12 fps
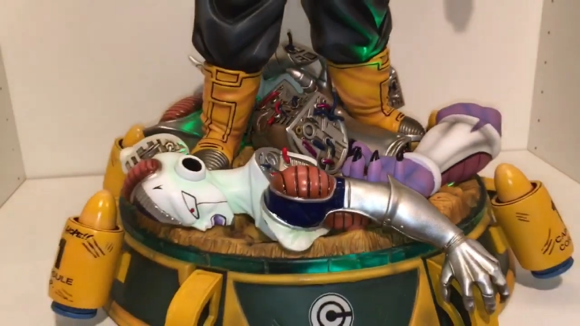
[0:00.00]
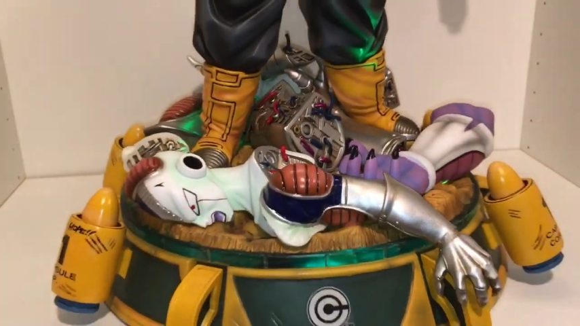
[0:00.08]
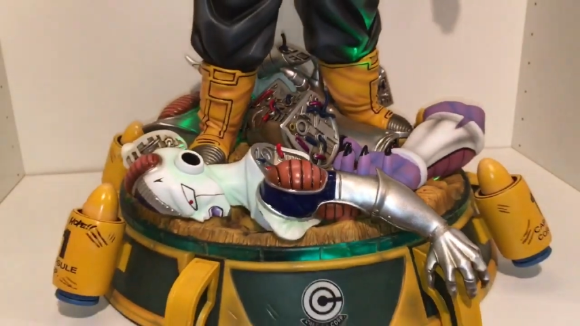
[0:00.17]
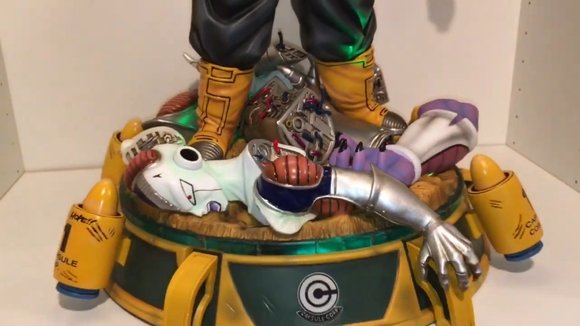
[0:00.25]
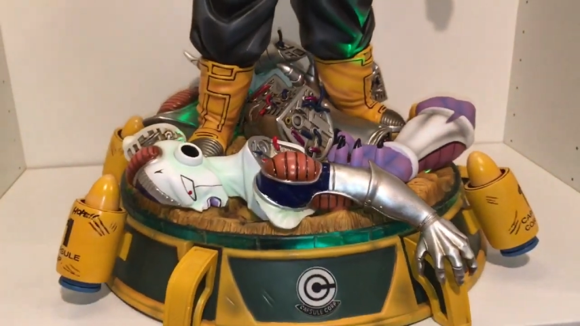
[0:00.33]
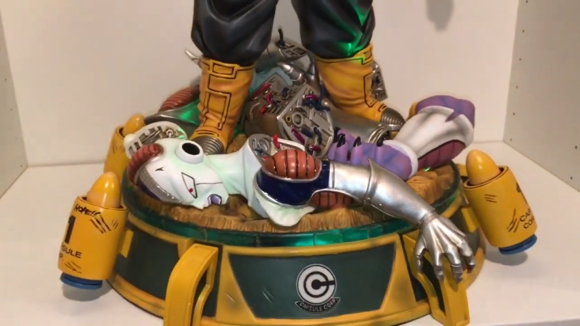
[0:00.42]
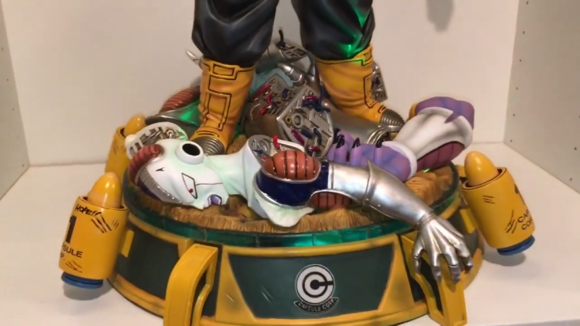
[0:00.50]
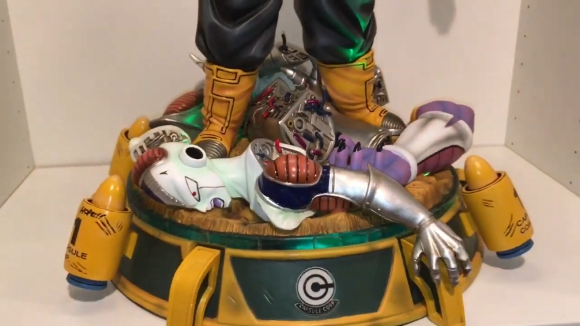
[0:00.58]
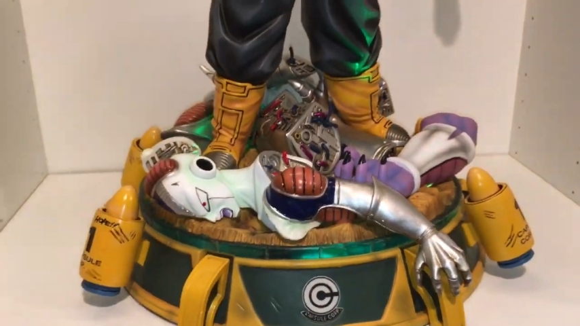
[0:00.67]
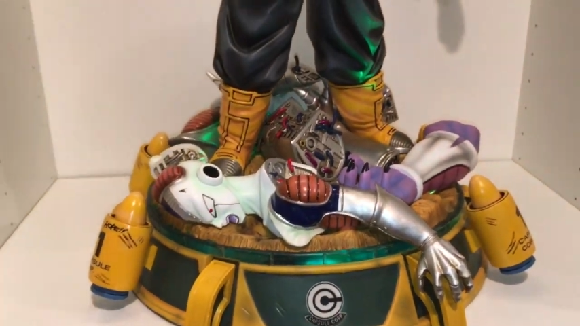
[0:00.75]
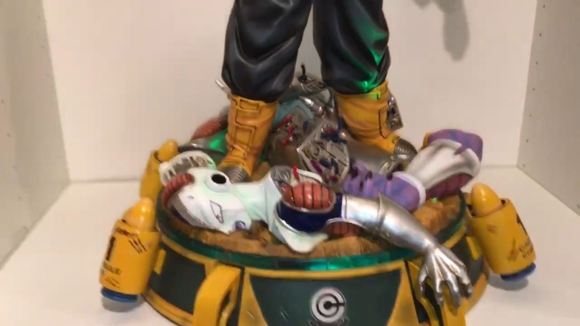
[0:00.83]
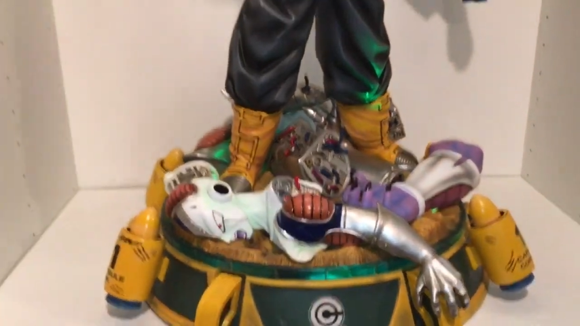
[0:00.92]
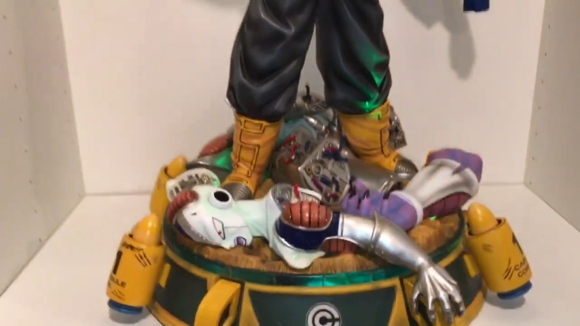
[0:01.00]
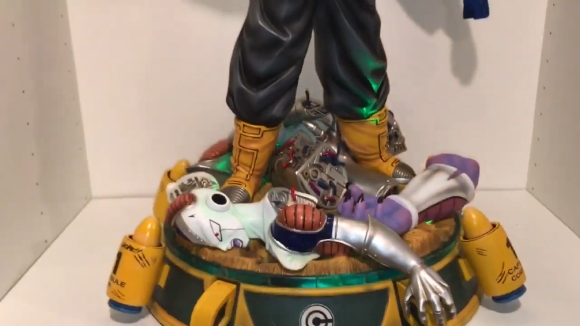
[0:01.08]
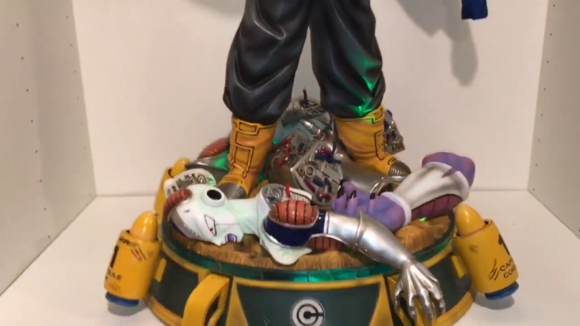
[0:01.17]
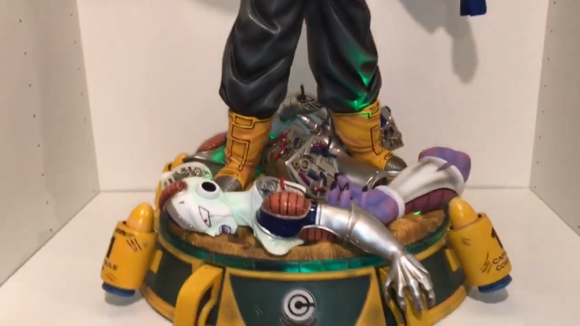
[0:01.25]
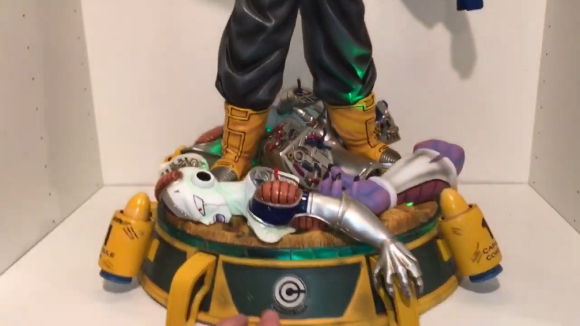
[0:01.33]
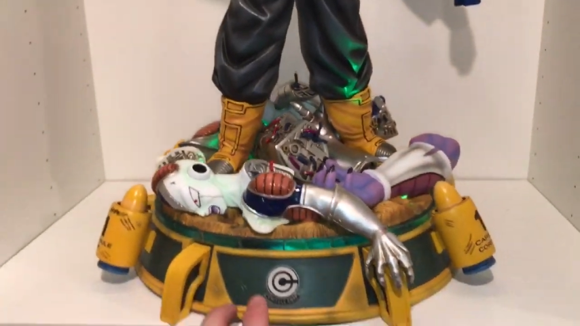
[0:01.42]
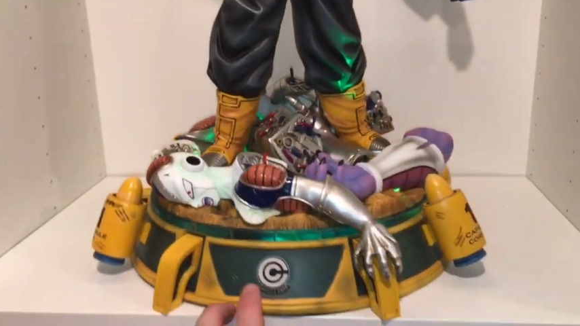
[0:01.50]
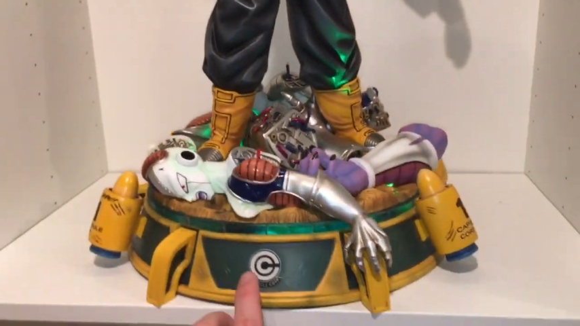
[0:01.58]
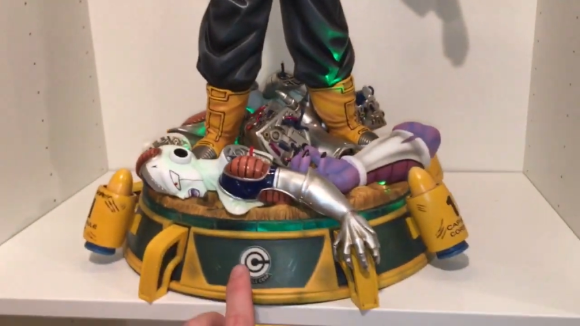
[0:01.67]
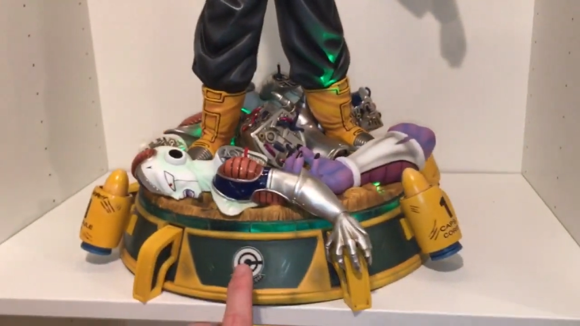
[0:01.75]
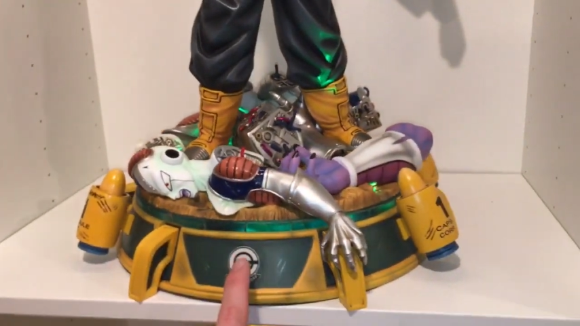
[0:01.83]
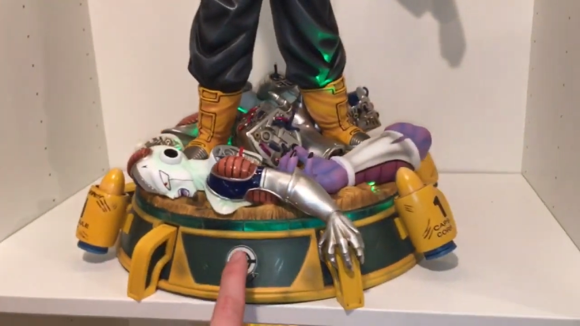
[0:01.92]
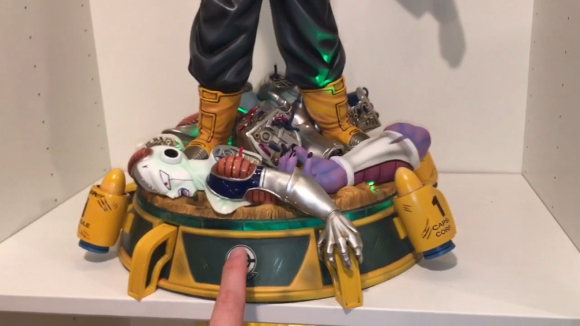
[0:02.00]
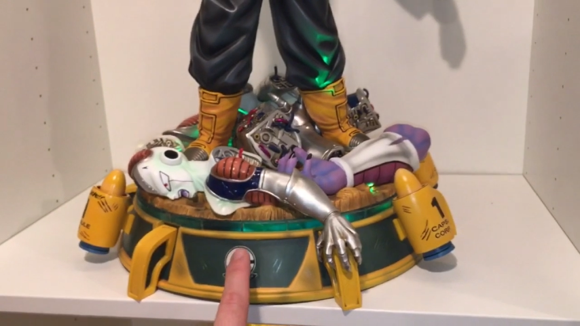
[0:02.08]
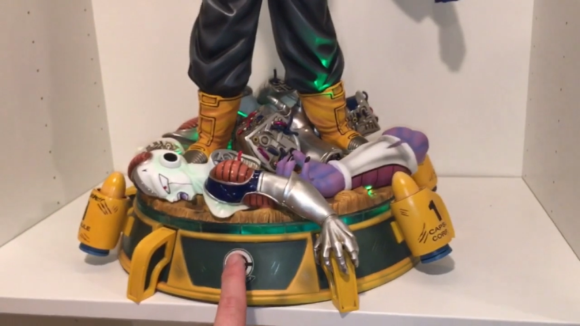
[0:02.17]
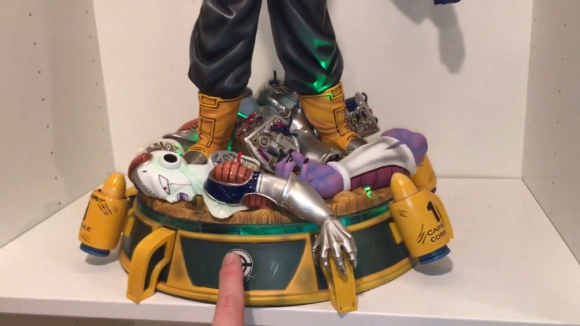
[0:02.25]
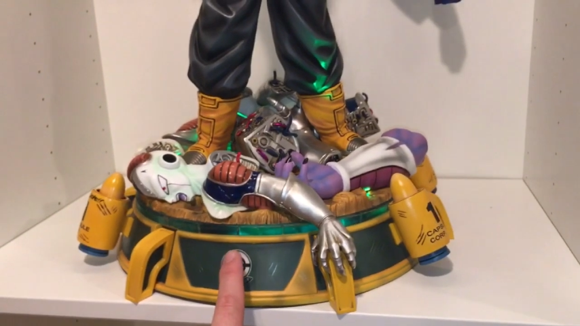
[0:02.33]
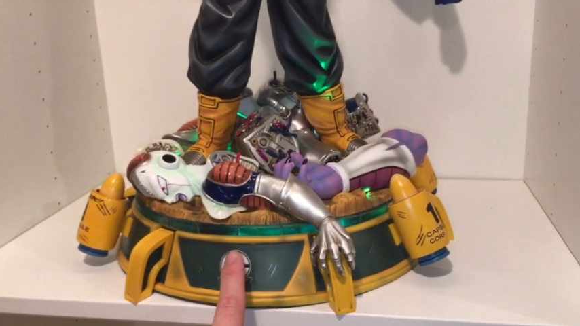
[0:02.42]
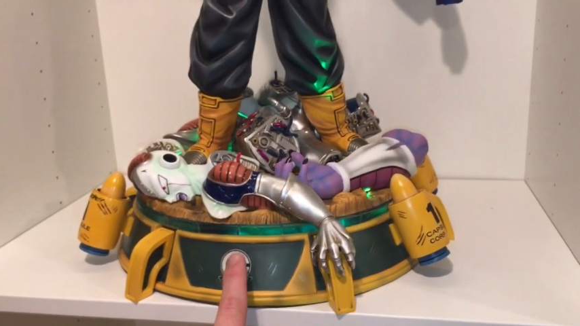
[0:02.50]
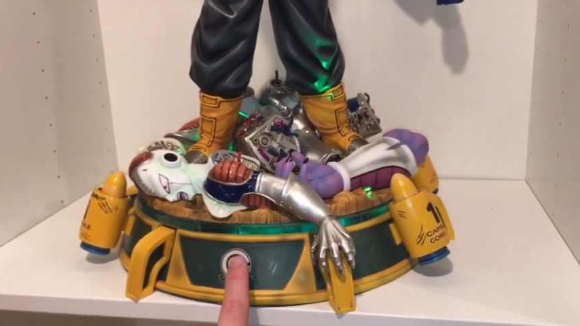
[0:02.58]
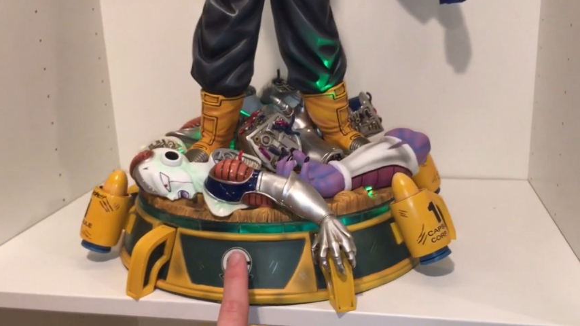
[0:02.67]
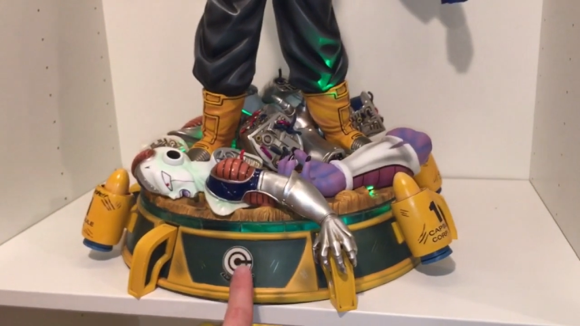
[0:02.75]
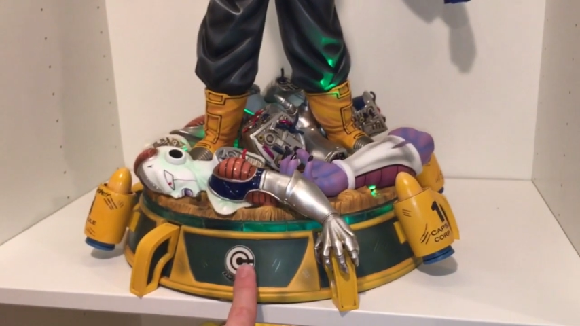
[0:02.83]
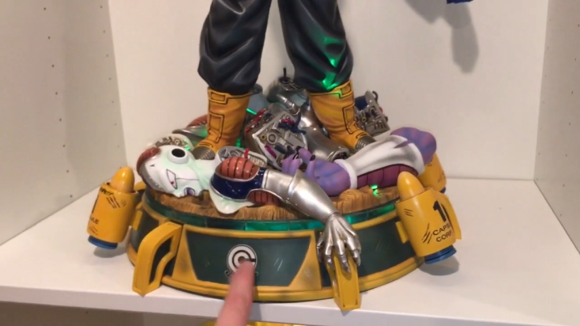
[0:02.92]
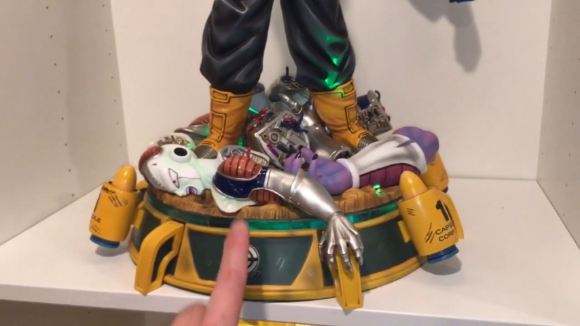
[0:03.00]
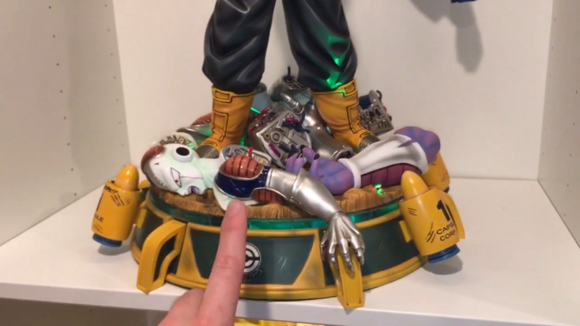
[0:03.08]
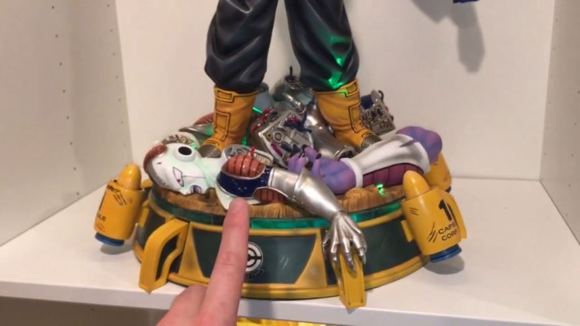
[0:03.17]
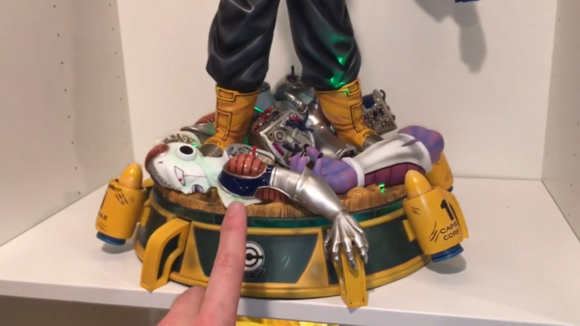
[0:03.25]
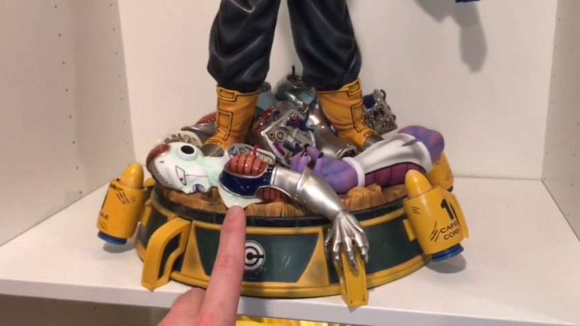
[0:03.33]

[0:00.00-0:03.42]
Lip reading: No face is visible, so there are no lips to read.